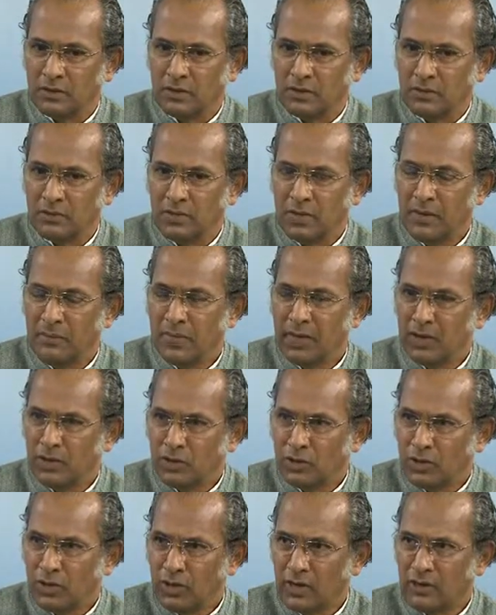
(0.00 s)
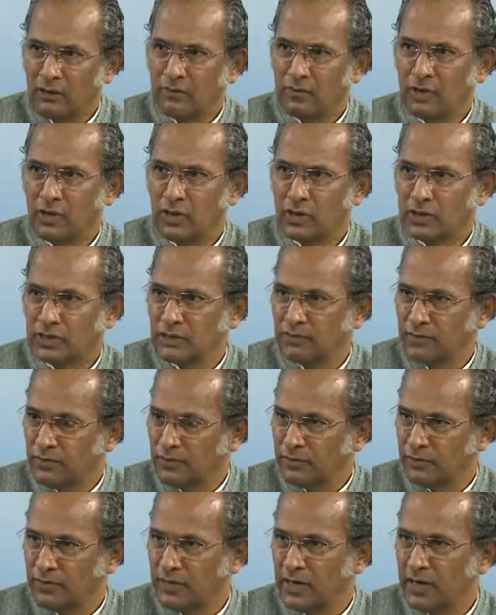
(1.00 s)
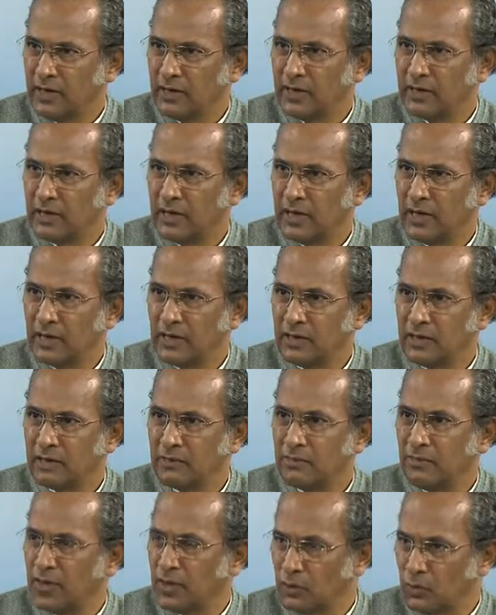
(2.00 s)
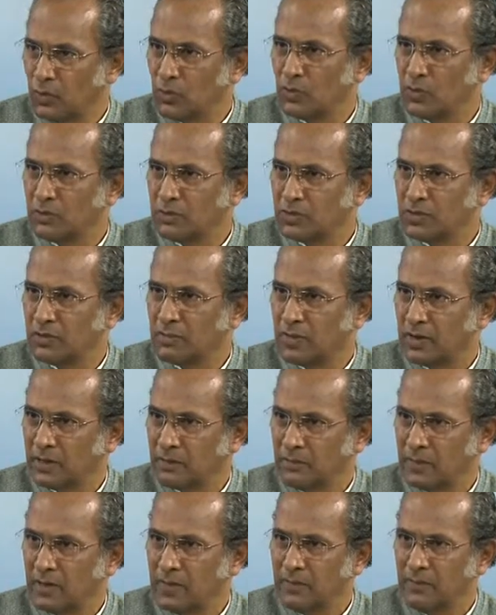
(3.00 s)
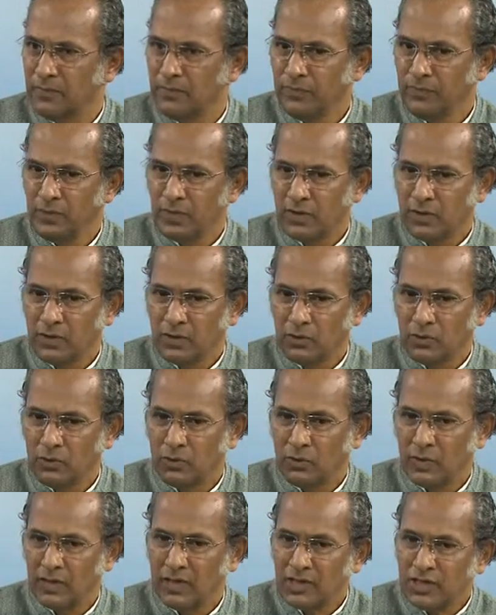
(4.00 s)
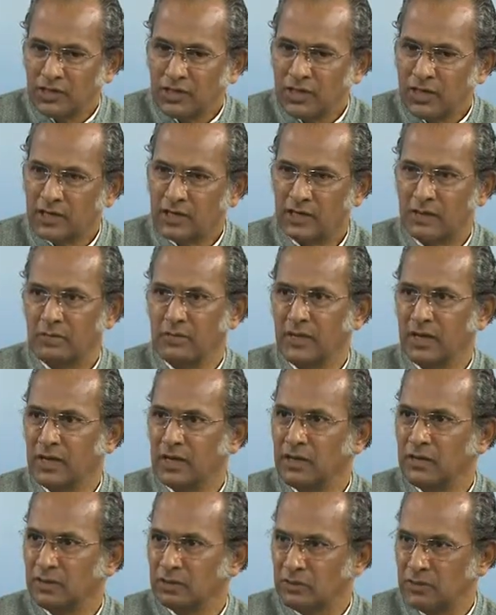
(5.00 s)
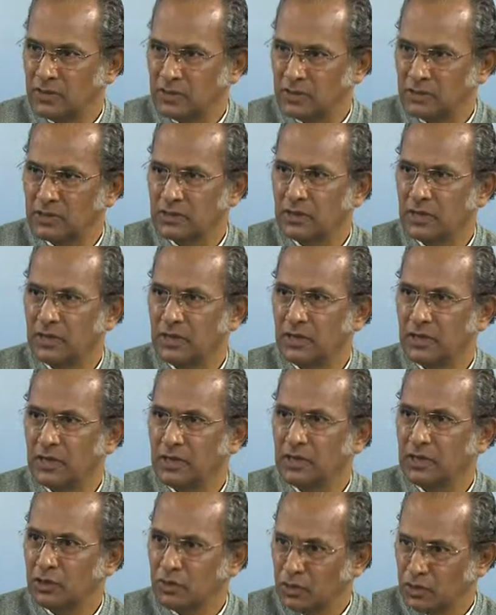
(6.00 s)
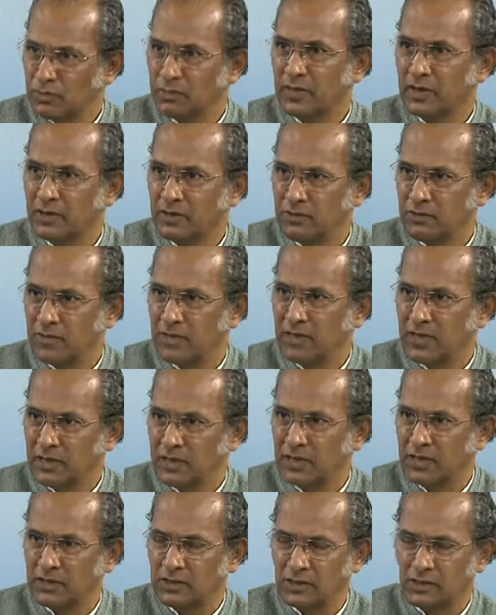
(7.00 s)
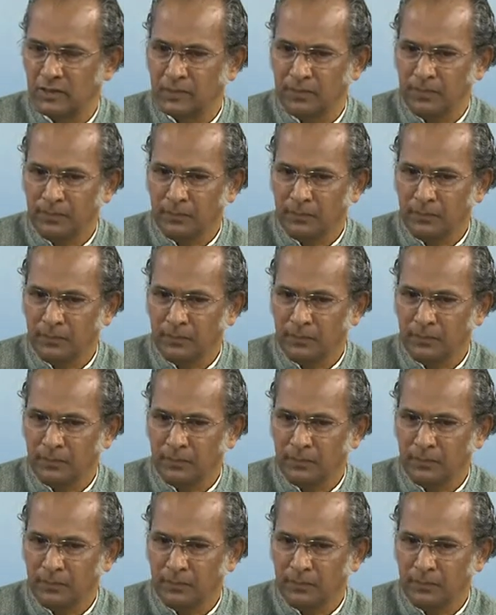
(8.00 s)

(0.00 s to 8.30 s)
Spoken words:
my mentor and philosopher friend and my guru, Sri Bhagavan, who initiated me into this introspective meditation.